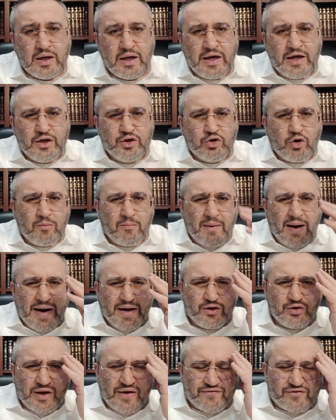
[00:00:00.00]
In your
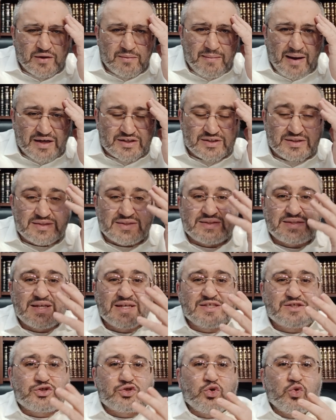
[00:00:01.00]
mind, you have to imagine,
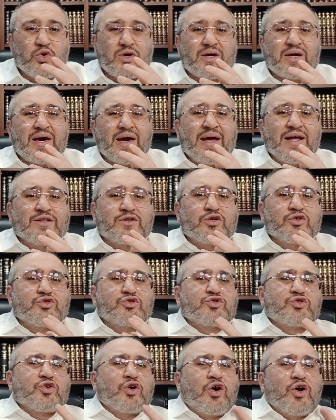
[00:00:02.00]
since you
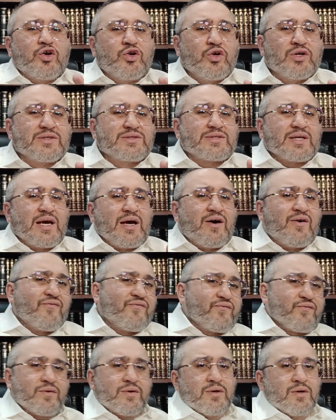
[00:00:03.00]
can't turn
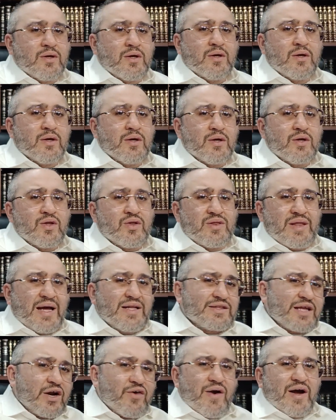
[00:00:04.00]
yourself
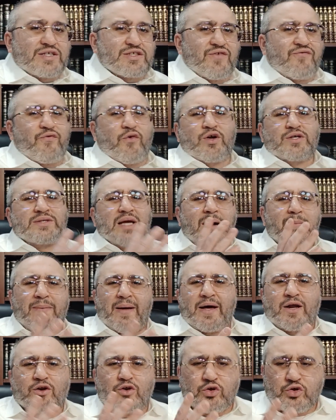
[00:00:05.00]
that direction. For
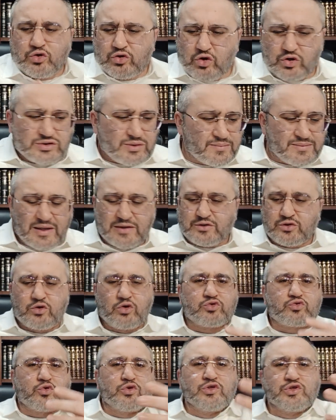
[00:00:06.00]
example, I don't know, sometimes you go to a